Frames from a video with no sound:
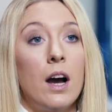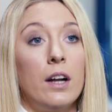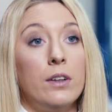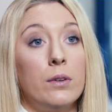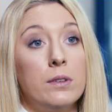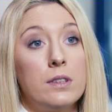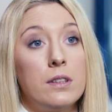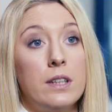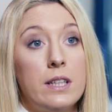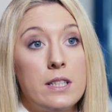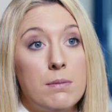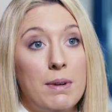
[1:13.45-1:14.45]
and you also
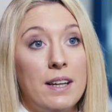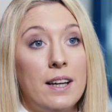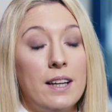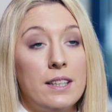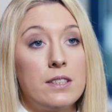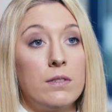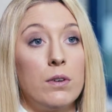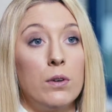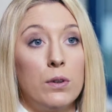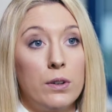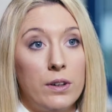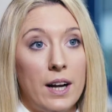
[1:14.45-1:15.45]
need to make a list of
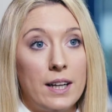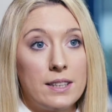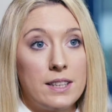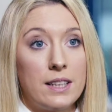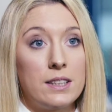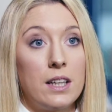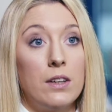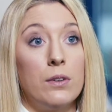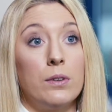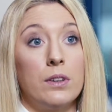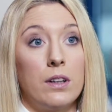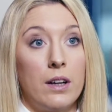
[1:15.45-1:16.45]
all their assets and all their